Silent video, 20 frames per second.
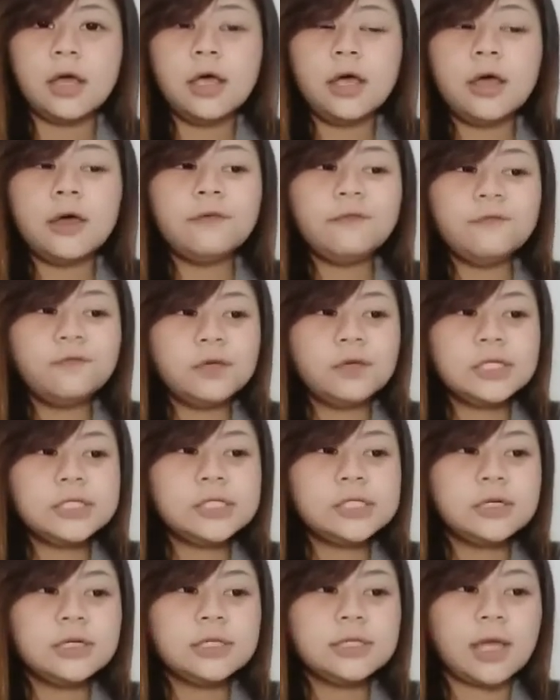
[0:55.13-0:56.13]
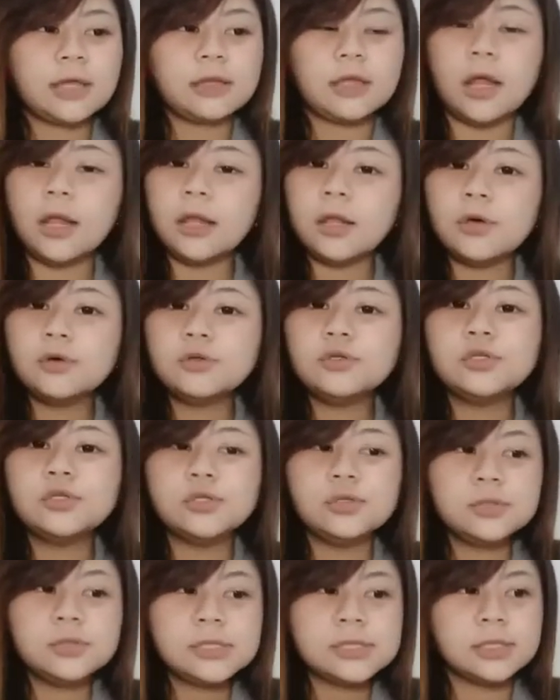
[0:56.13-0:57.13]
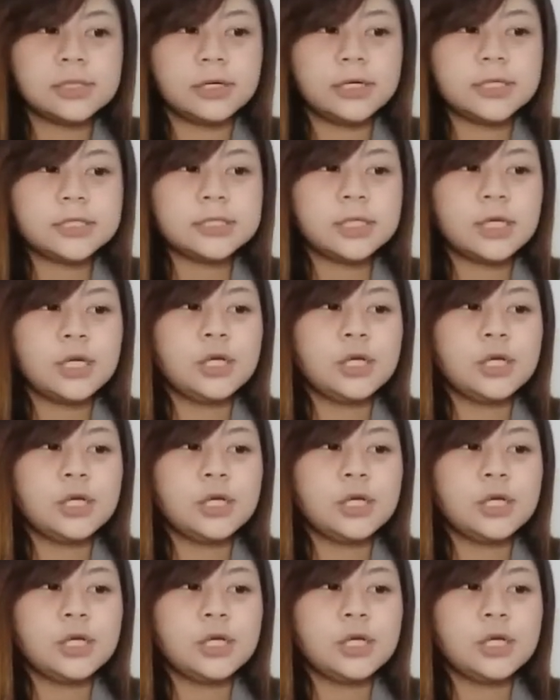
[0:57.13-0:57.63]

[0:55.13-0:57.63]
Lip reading: a feature that allows users